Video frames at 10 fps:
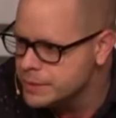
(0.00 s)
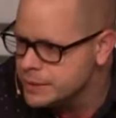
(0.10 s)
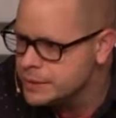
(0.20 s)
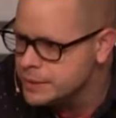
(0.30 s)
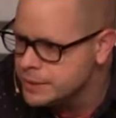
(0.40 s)

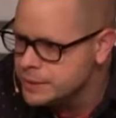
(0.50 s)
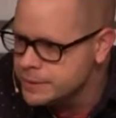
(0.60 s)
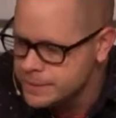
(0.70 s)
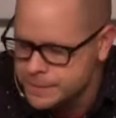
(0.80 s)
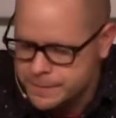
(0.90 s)

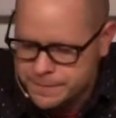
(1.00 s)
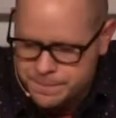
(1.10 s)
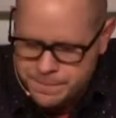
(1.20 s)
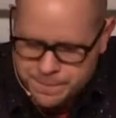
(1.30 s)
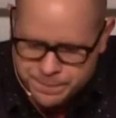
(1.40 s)

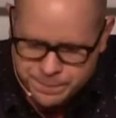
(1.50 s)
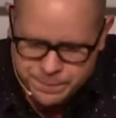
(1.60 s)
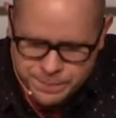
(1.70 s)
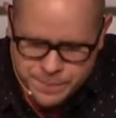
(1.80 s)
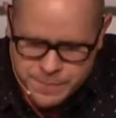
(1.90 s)

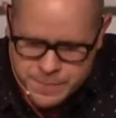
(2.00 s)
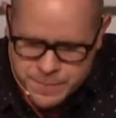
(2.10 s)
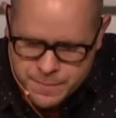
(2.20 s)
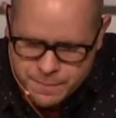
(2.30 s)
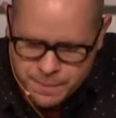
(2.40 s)

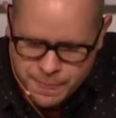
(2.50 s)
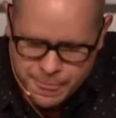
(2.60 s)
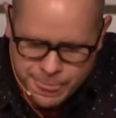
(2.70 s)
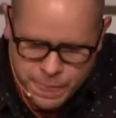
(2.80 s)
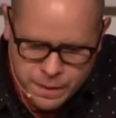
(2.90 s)
Nobody speaks.